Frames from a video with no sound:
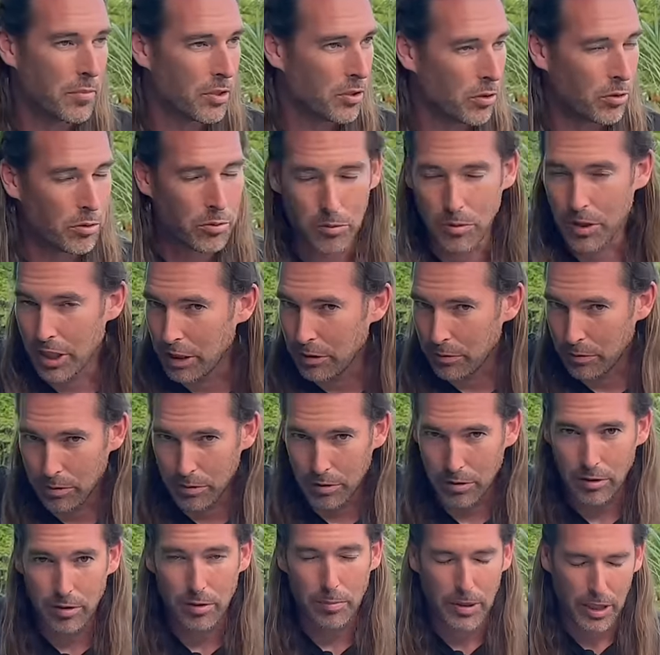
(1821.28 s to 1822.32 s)
so
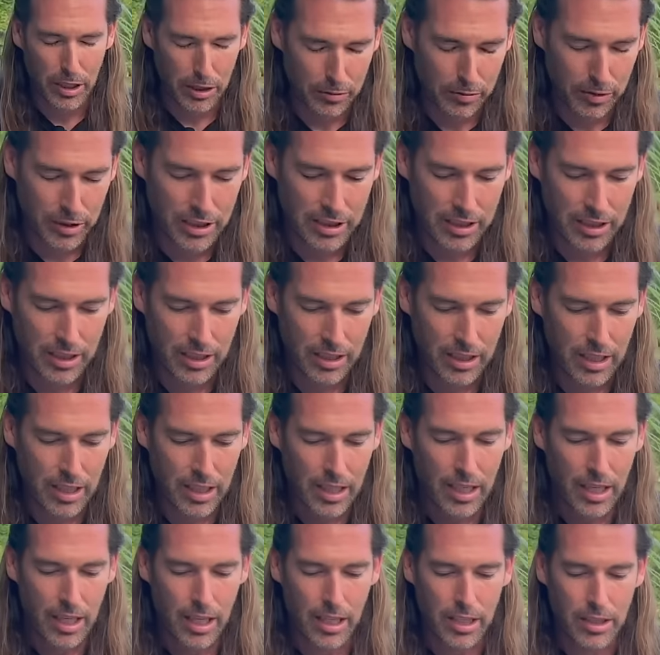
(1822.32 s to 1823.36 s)
grateful, paraphrasing,
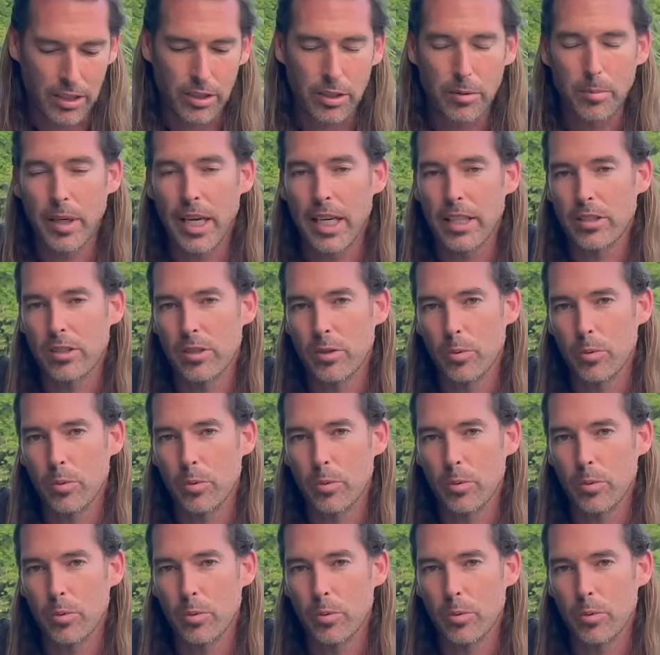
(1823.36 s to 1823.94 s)
uh, she passed